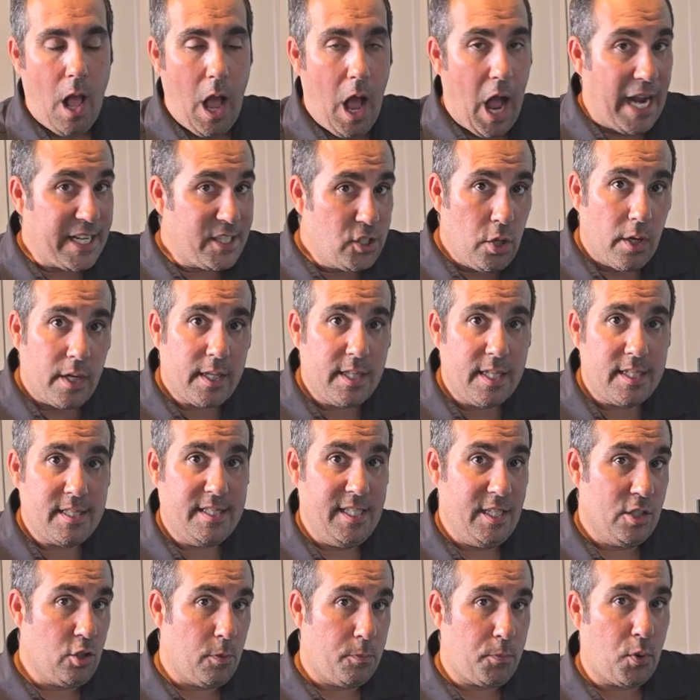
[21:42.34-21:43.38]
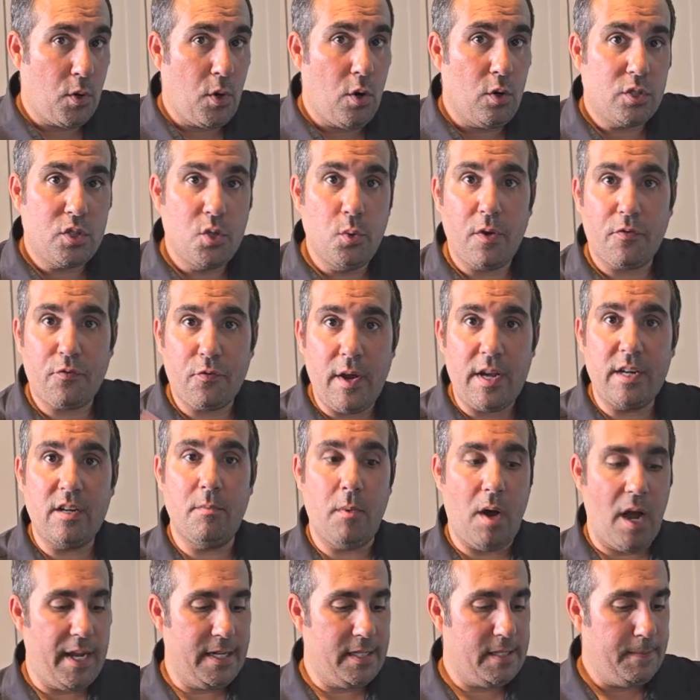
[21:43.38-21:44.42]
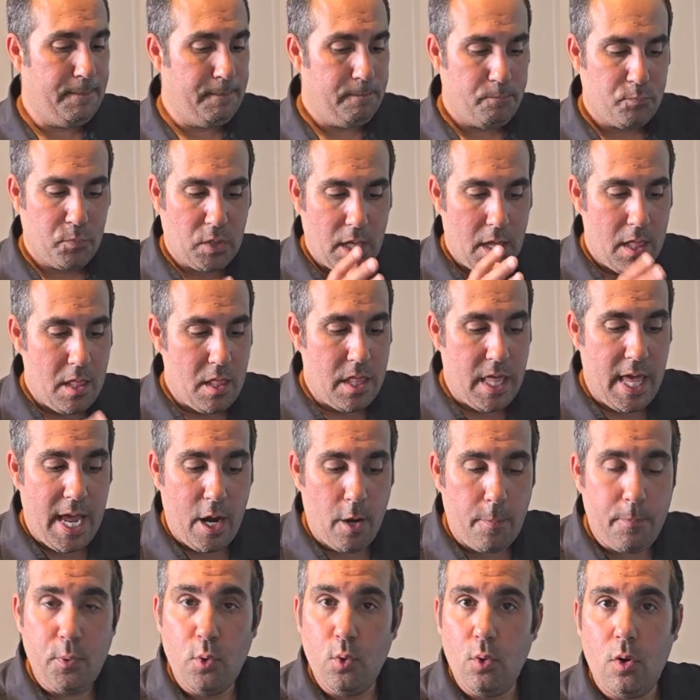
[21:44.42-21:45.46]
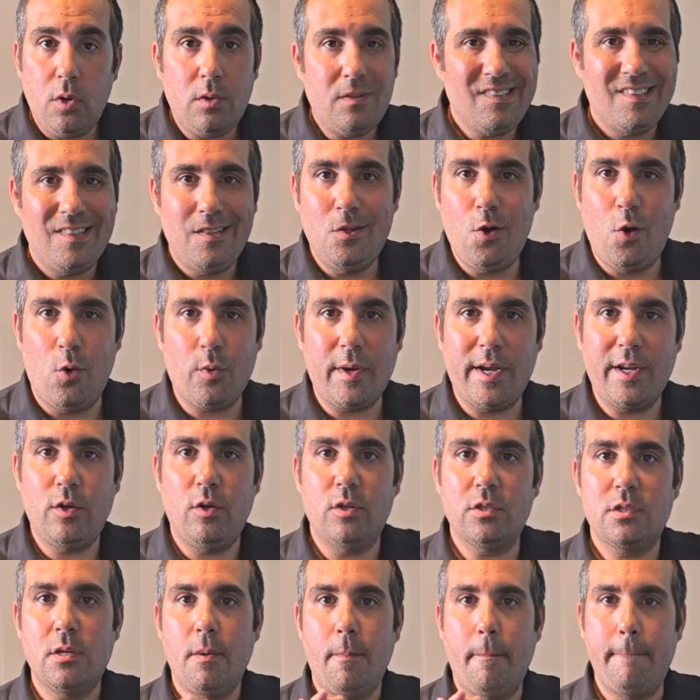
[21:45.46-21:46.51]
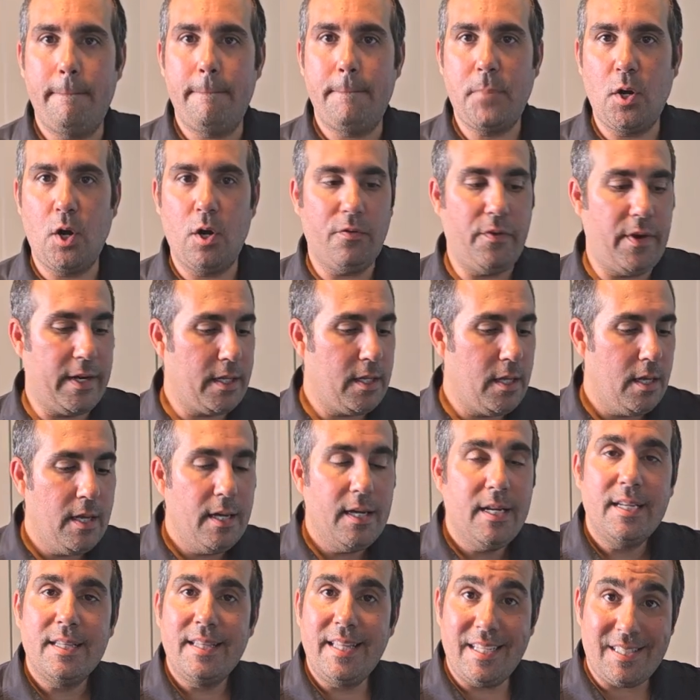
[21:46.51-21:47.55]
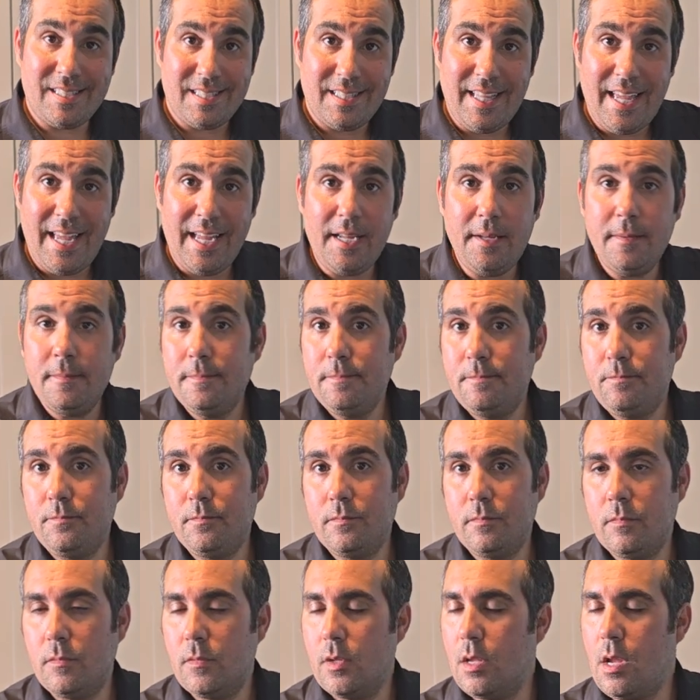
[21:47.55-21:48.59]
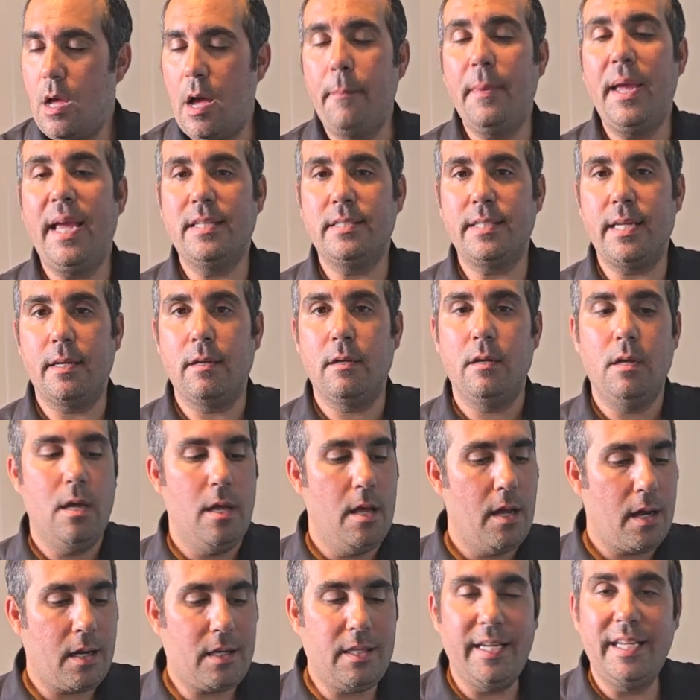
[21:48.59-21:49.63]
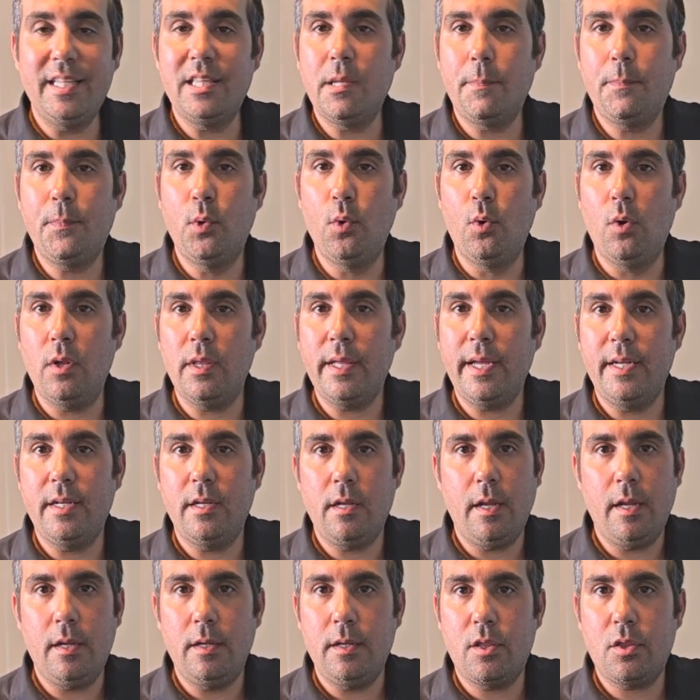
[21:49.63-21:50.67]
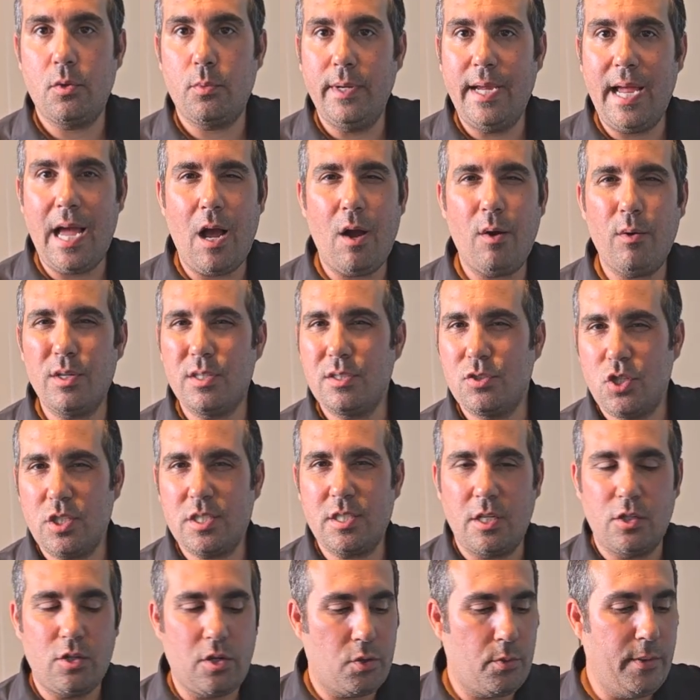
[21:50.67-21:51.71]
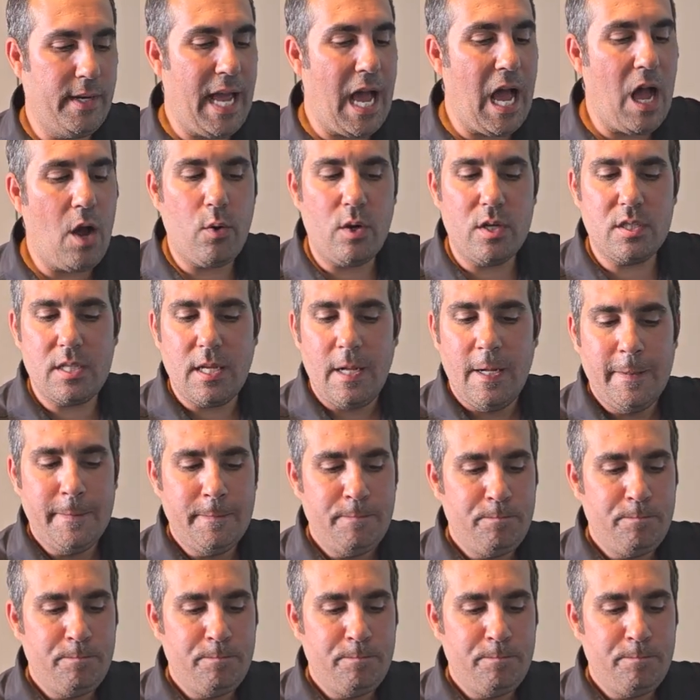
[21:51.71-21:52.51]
I took the Seagull Pro to a friend of mine. Their pool, no wrinkles. Perfect. This thing, amazing. Cleaned the pool in 3 hours, just under 3 hours.